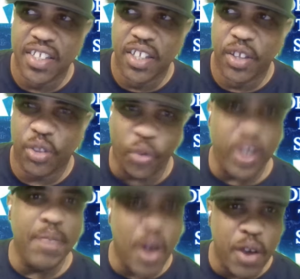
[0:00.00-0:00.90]
Three
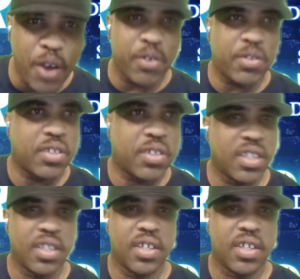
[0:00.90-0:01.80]
murders,
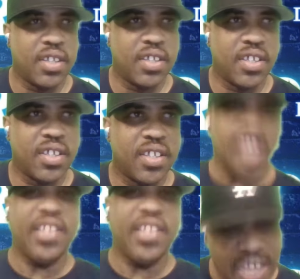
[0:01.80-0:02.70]

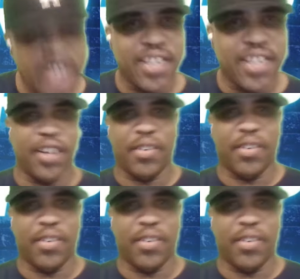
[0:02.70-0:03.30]
he telling though.